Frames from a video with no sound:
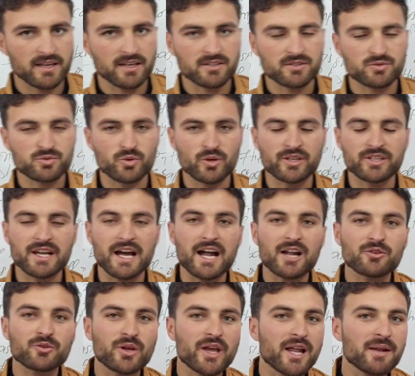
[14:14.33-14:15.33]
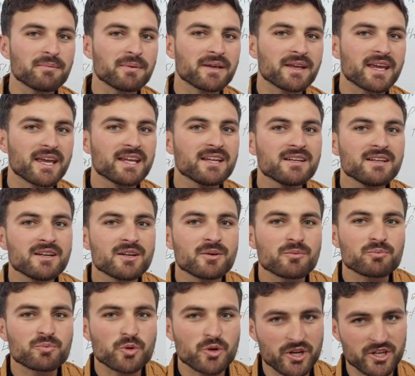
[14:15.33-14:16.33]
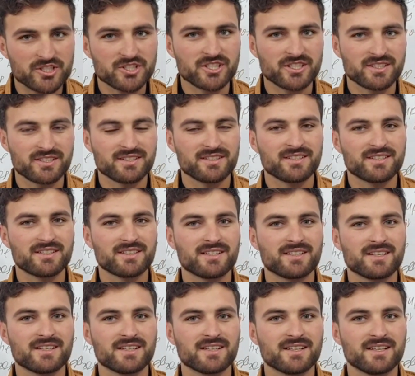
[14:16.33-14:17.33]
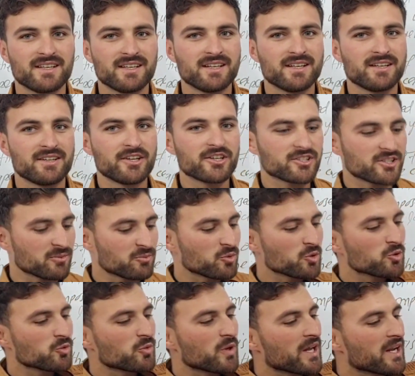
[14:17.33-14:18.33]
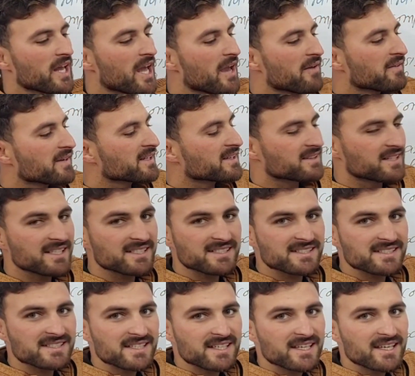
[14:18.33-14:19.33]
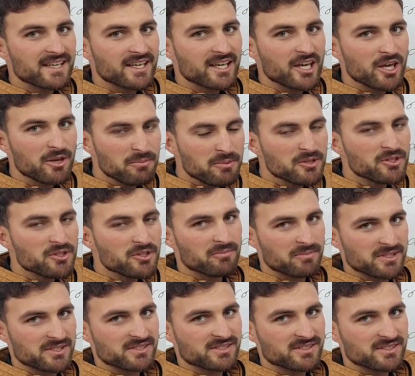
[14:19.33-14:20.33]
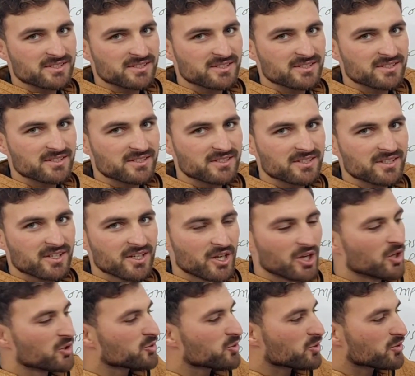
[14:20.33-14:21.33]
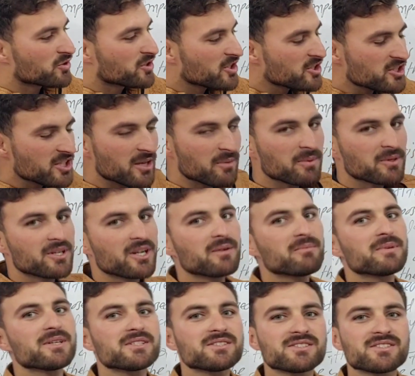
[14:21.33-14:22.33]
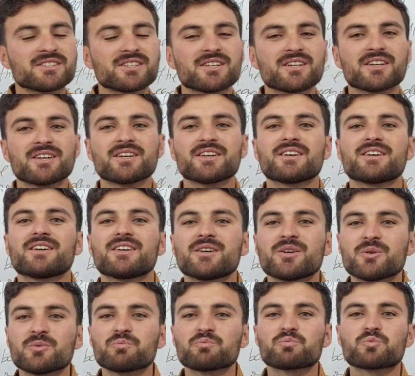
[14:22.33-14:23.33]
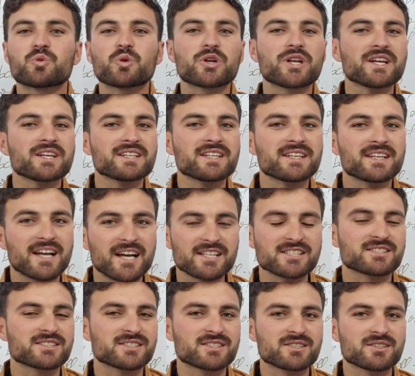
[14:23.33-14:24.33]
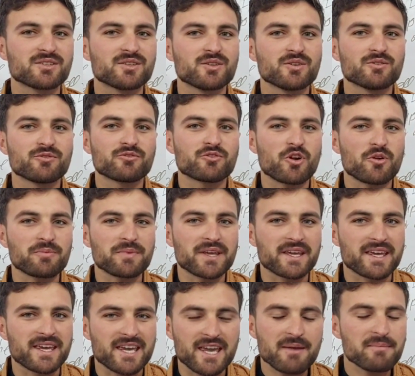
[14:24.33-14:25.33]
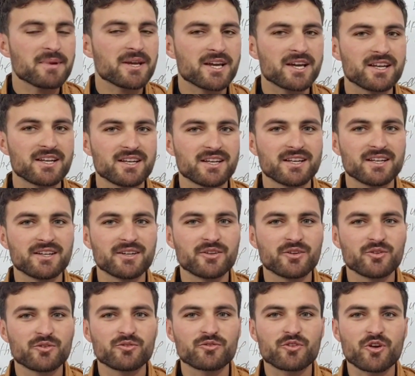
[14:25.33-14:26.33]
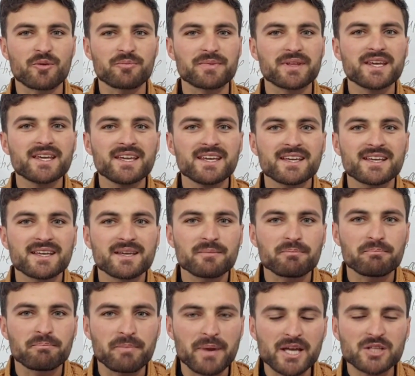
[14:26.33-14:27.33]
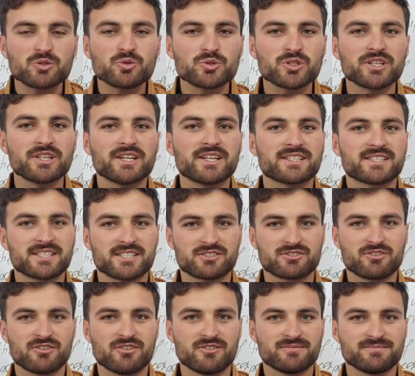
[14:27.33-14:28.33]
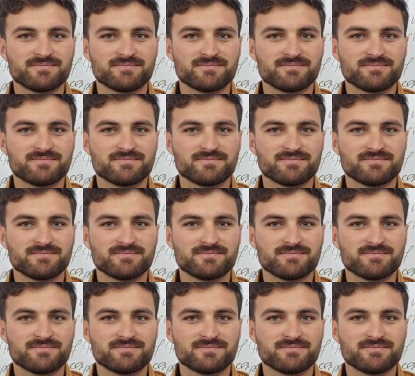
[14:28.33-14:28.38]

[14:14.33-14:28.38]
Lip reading: So it also helping in protection. Let's suppose we are having this epidermis. So this epidermis protecting us from the chemical, from the pathogen, etc.